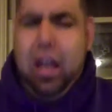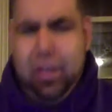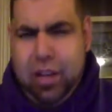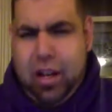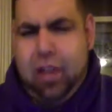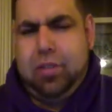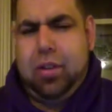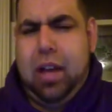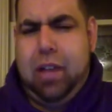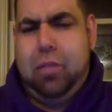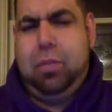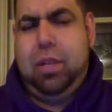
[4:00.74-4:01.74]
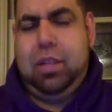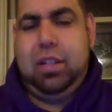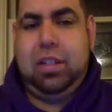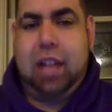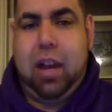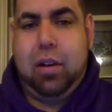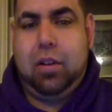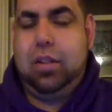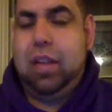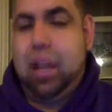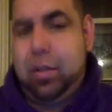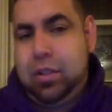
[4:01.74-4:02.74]
and then I also have a PC tower
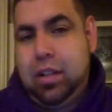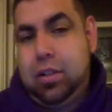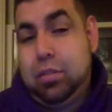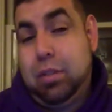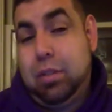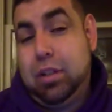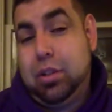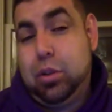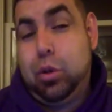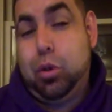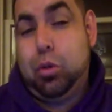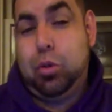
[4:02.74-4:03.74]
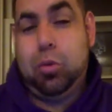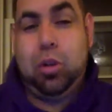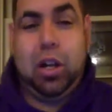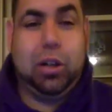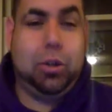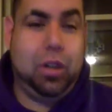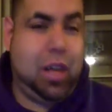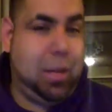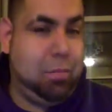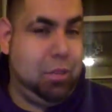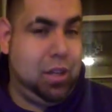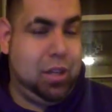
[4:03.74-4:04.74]
downstairs in my studio room where I
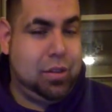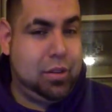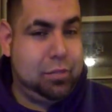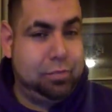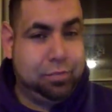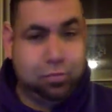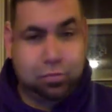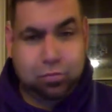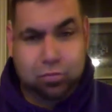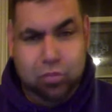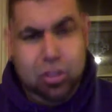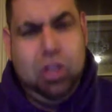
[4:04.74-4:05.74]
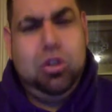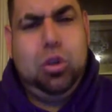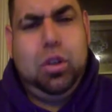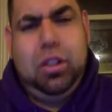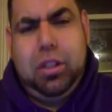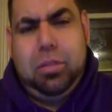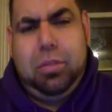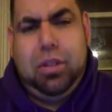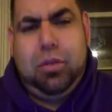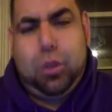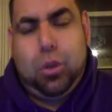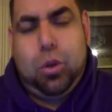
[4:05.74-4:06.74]
create beats and do a little bit
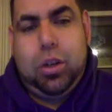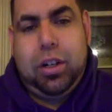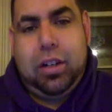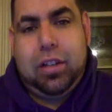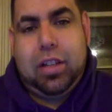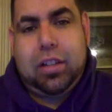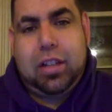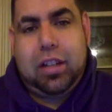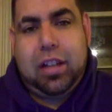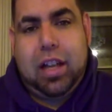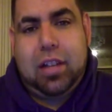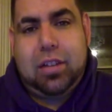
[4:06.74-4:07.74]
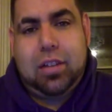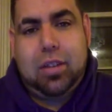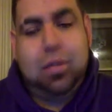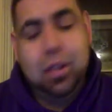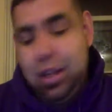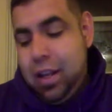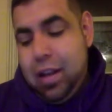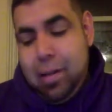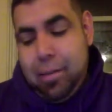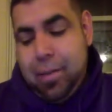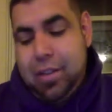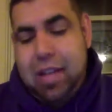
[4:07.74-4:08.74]
of recording and things like that. So
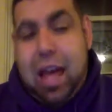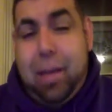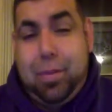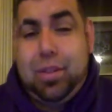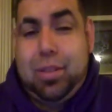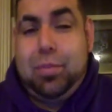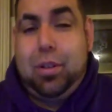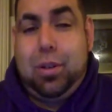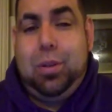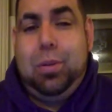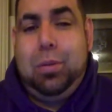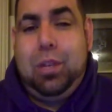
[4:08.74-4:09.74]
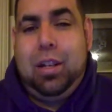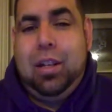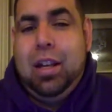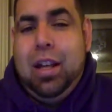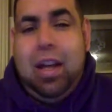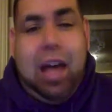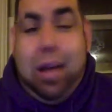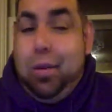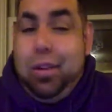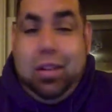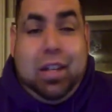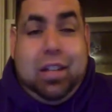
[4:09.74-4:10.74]
this app is something new to me.
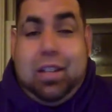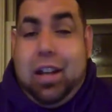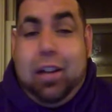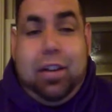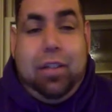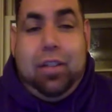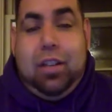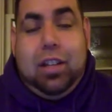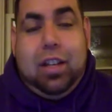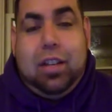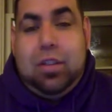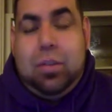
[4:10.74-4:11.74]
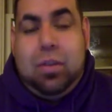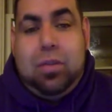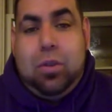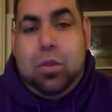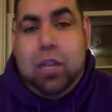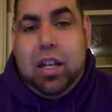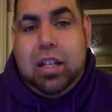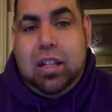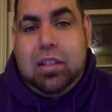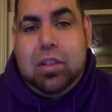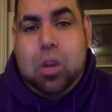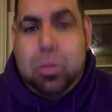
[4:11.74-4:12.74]
Like I said, I don't have anything else on my phone like
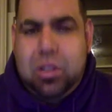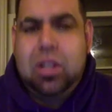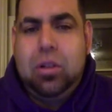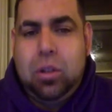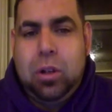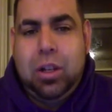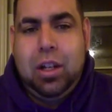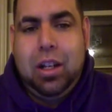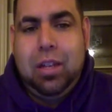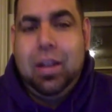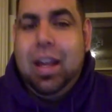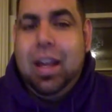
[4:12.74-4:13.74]
it, so I'm still learning it.